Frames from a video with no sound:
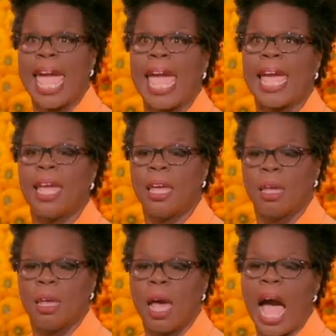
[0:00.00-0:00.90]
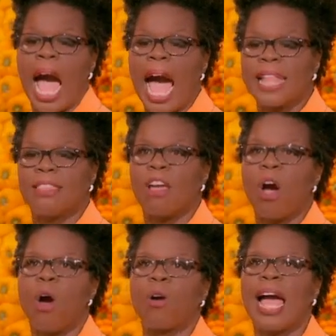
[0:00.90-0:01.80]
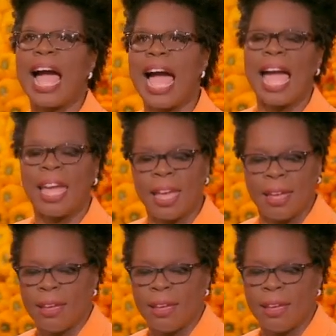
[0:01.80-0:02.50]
A, hot dog high,